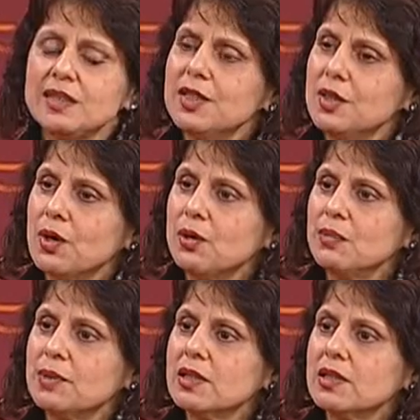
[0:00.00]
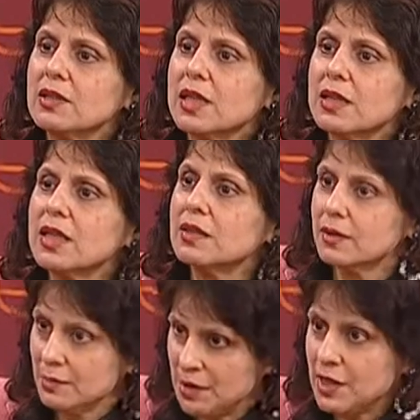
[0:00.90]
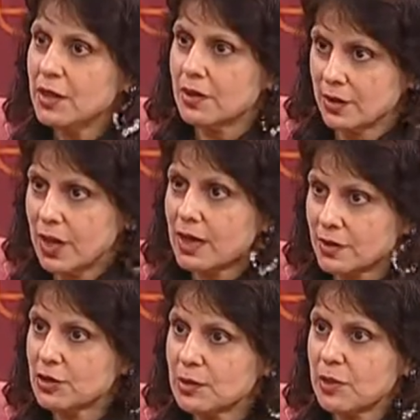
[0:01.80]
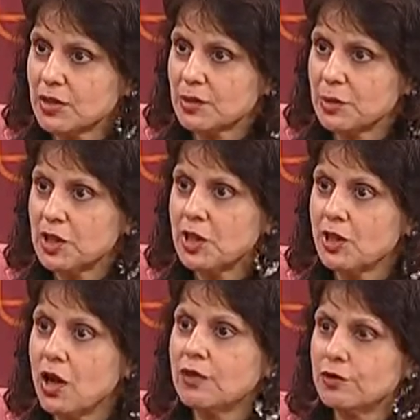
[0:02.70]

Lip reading: and no, because I think the media has a responsibility of